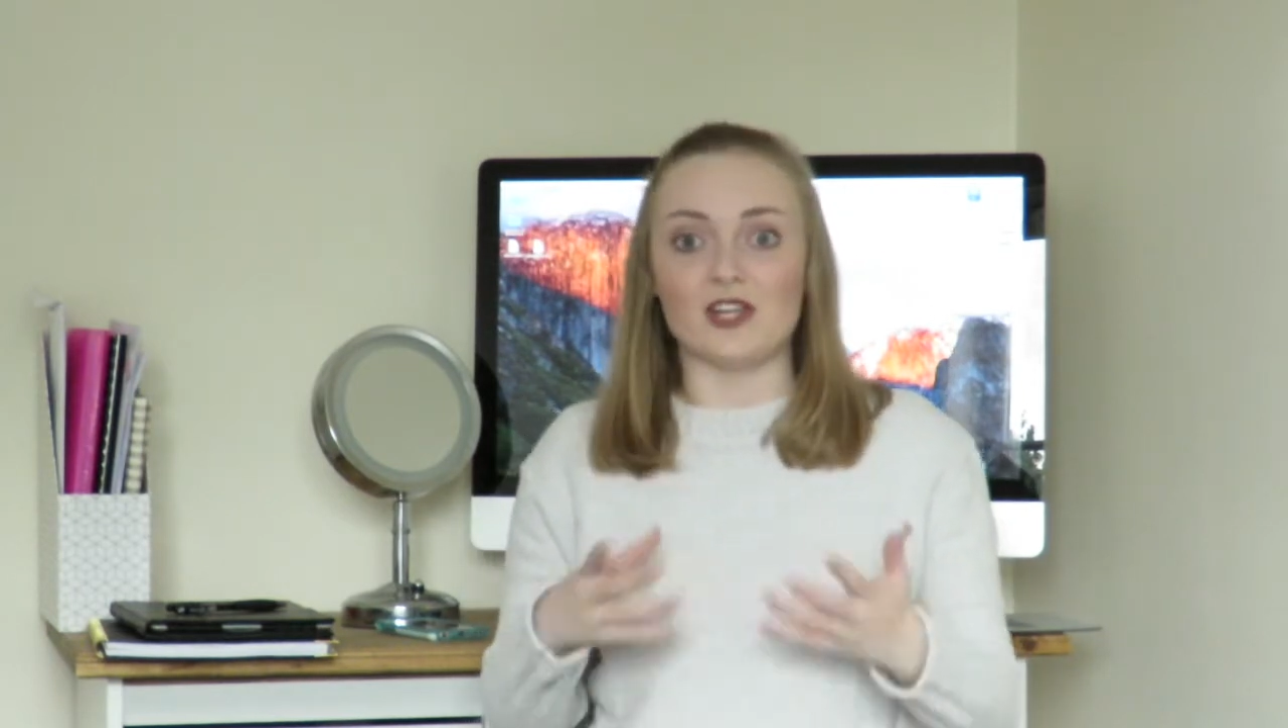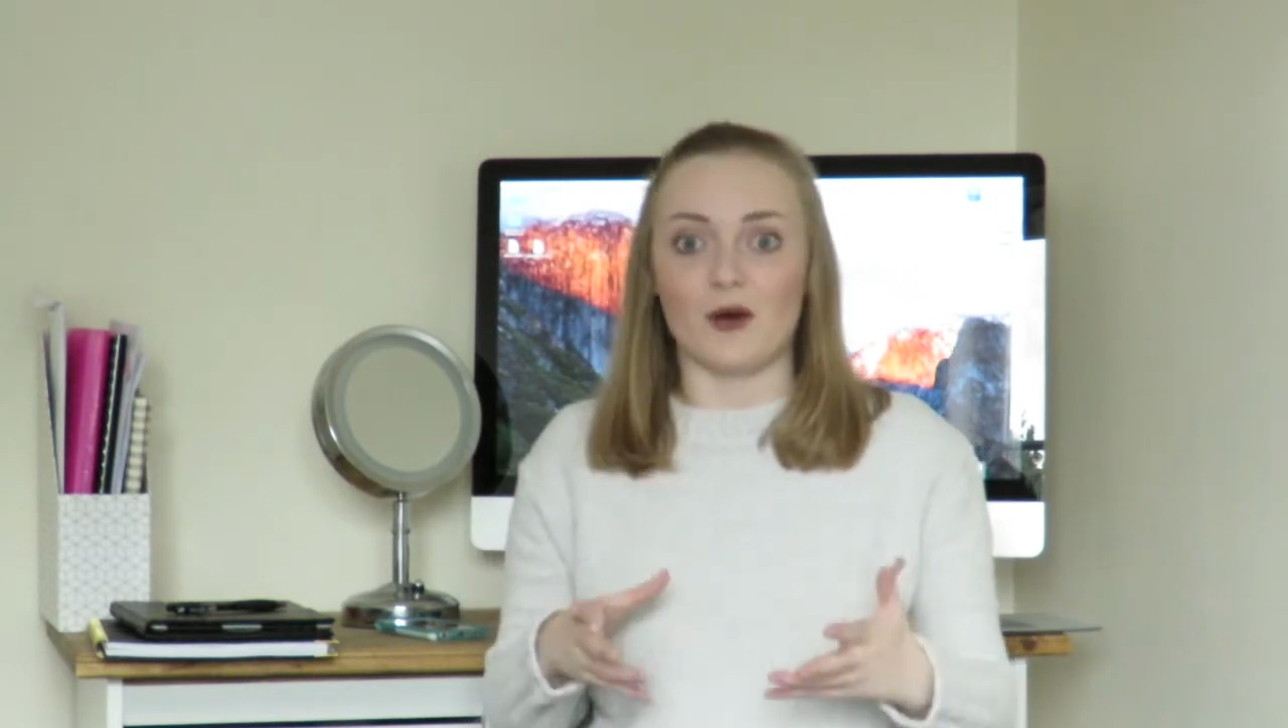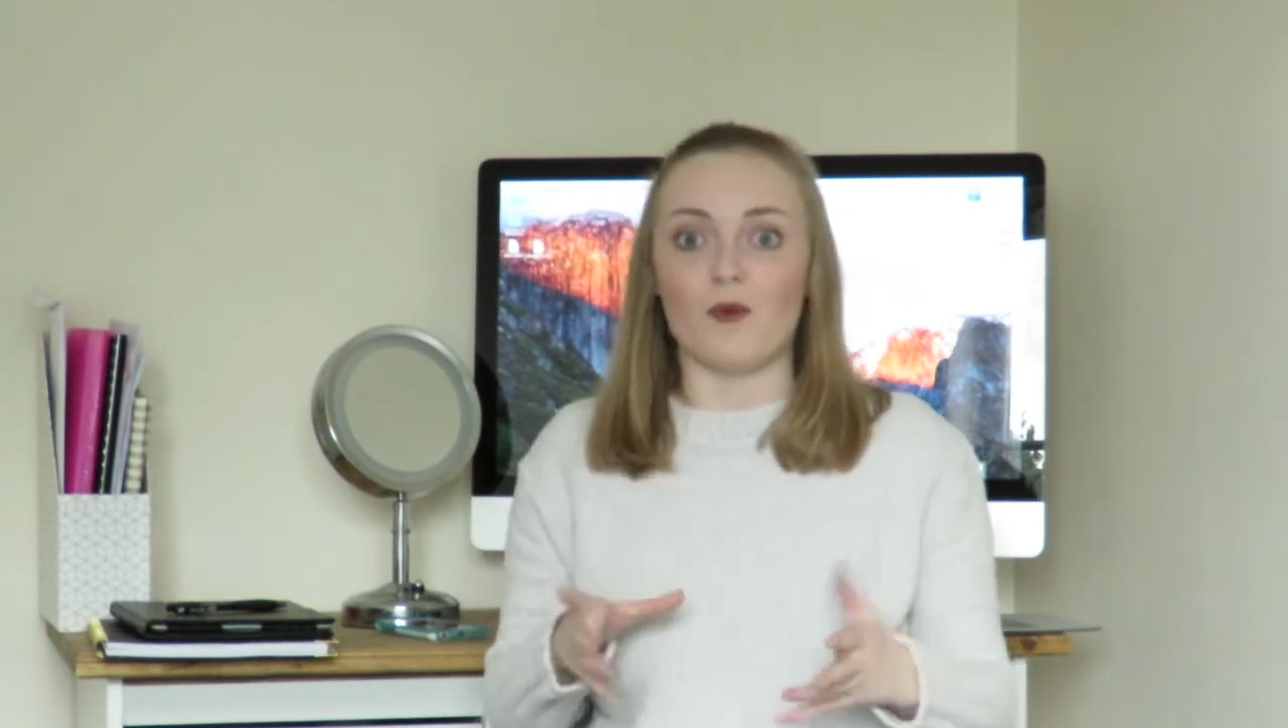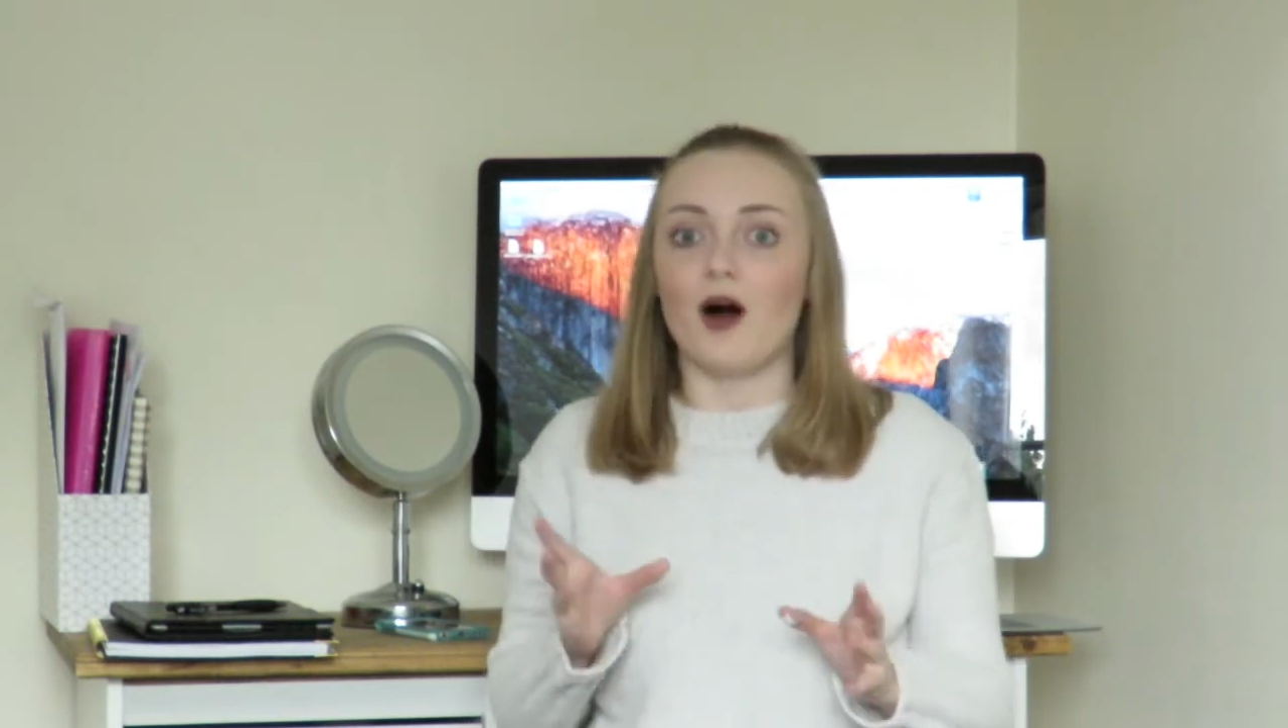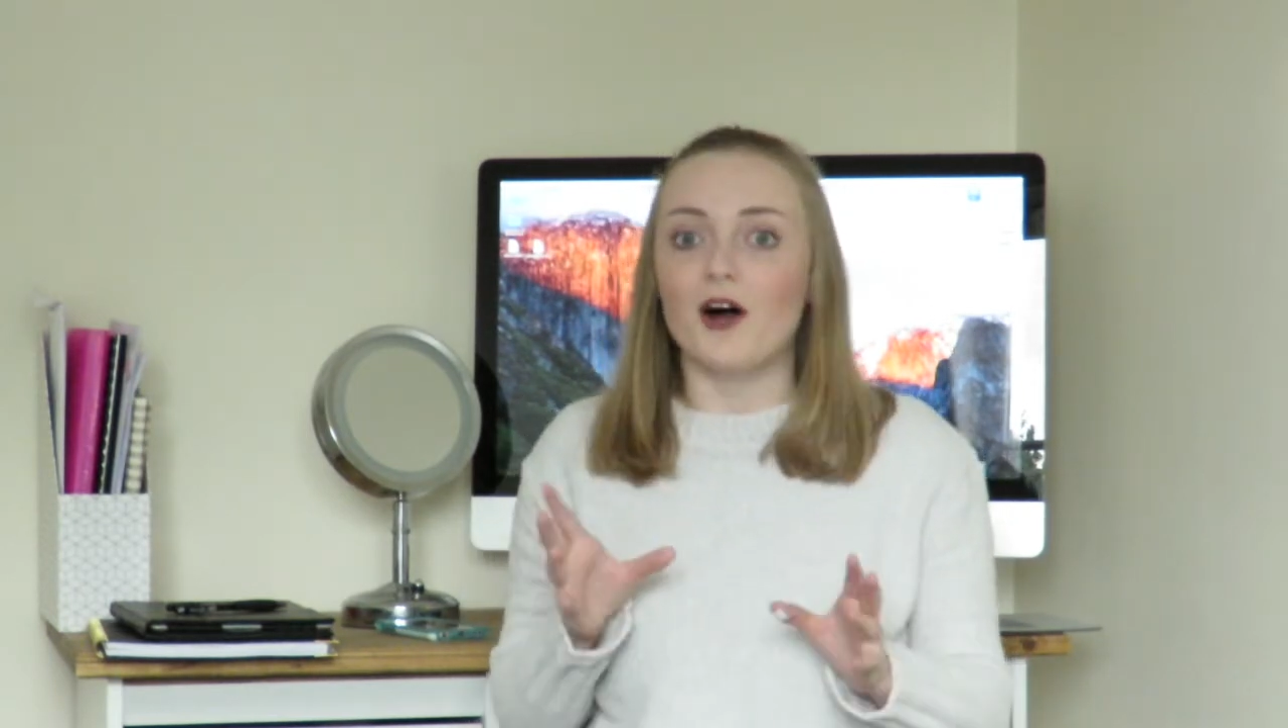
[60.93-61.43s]

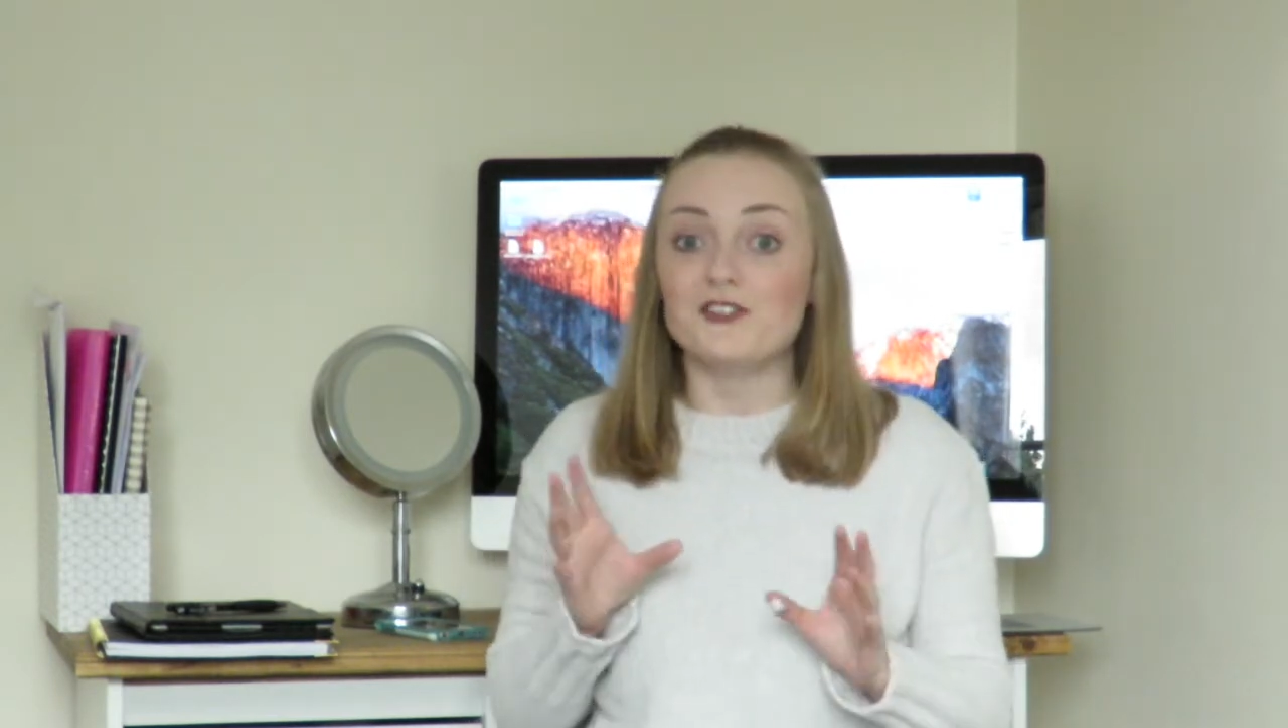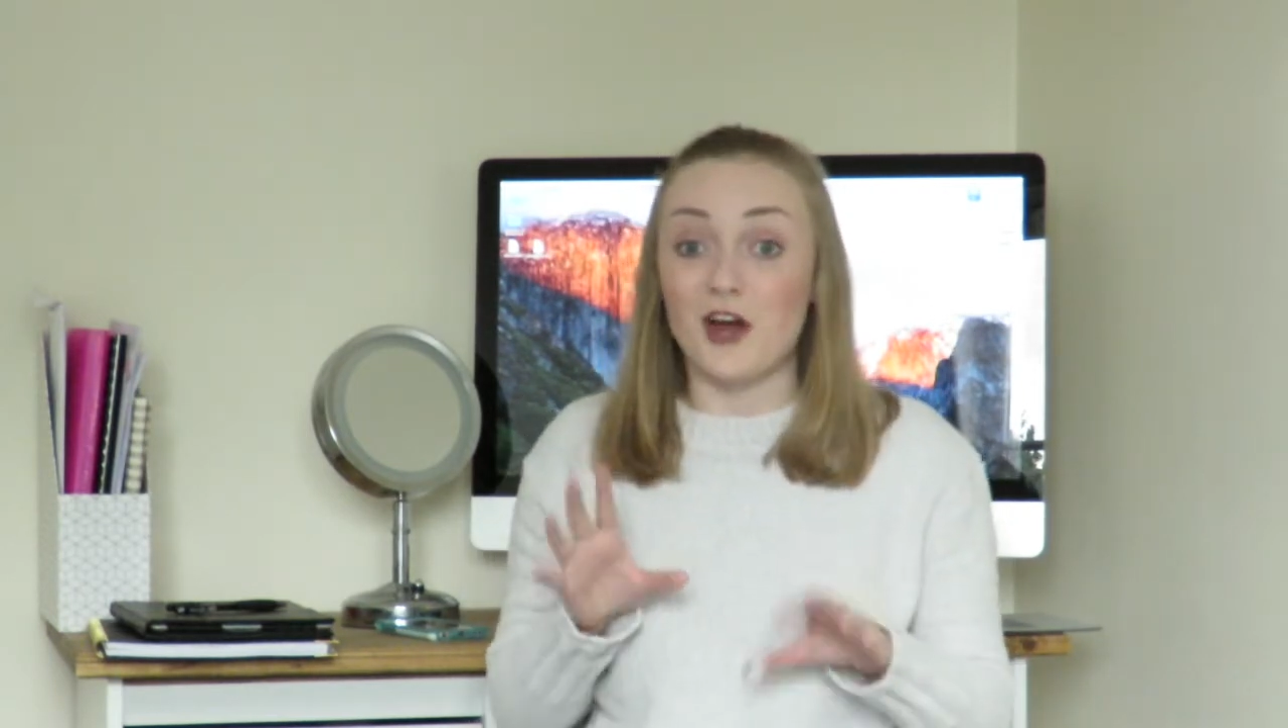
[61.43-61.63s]
No, I